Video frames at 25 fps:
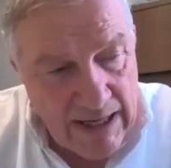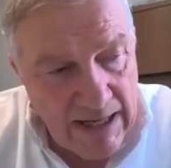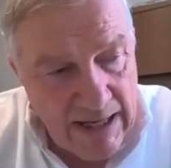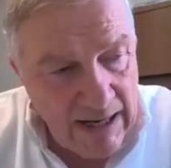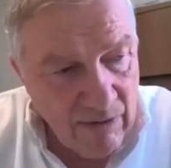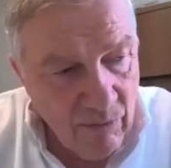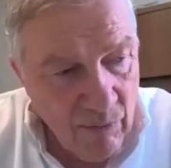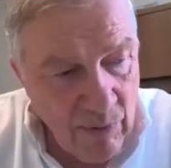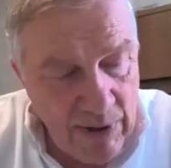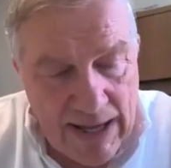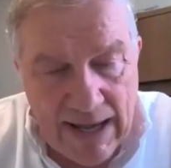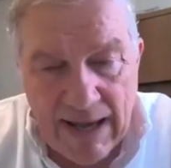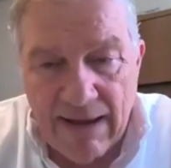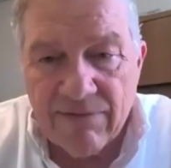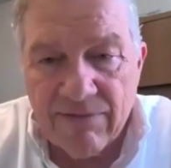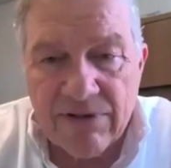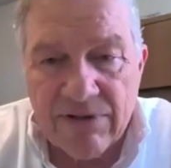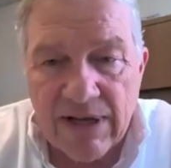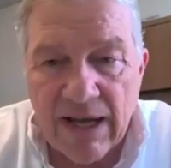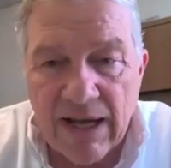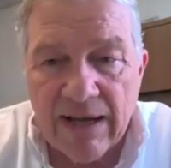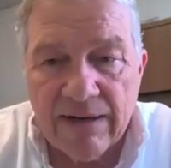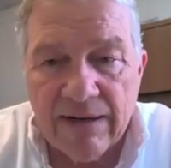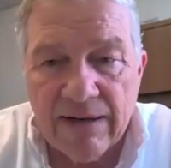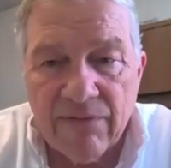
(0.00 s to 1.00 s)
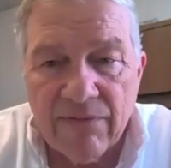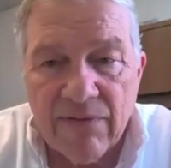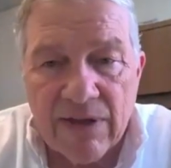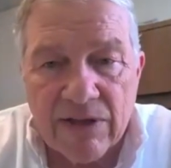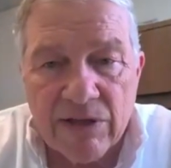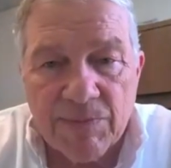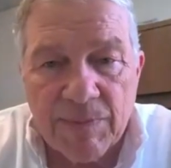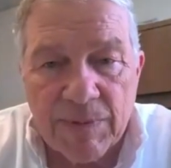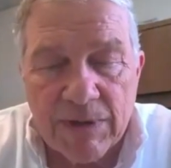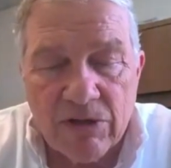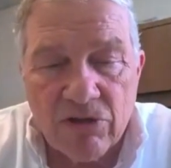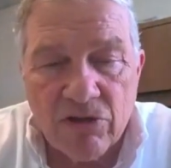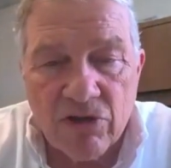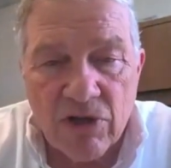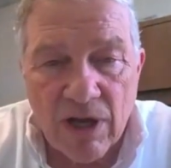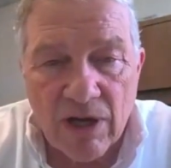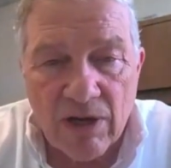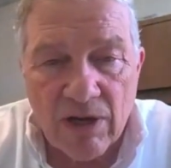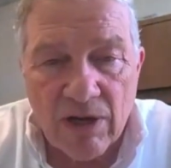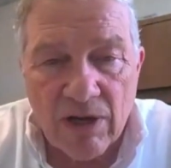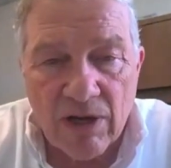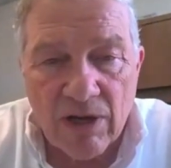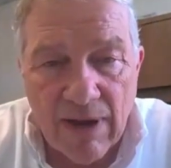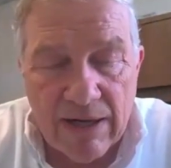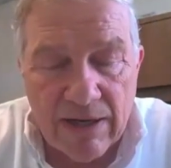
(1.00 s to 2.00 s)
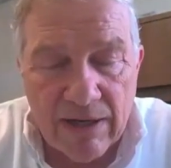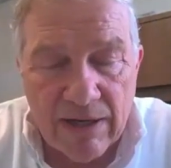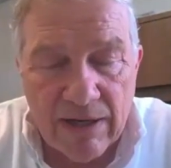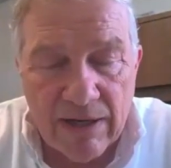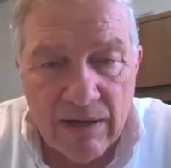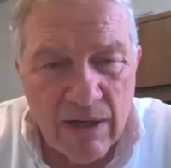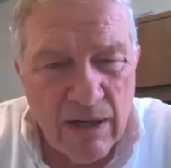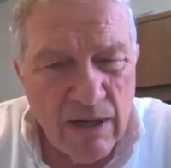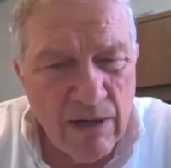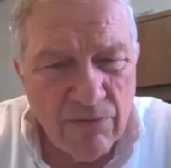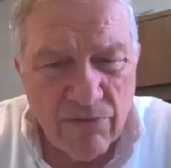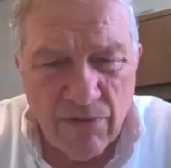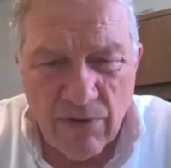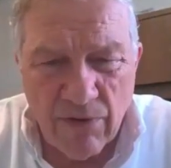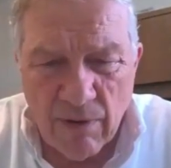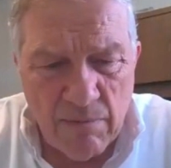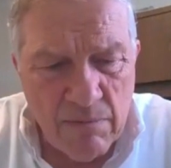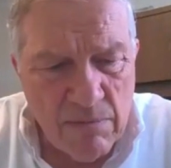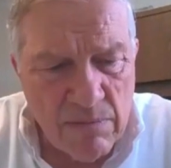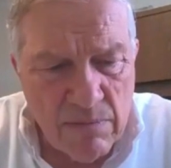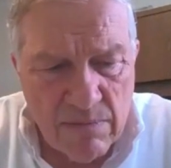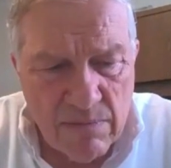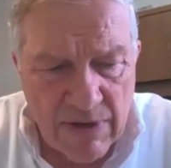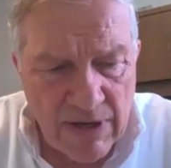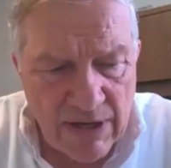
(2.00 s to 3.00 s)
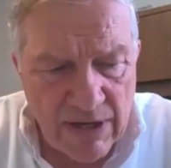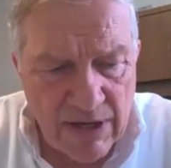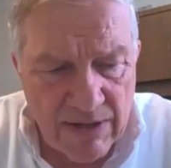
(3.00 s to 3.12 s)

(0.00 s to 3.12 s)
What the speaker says: And we have data that's been generated from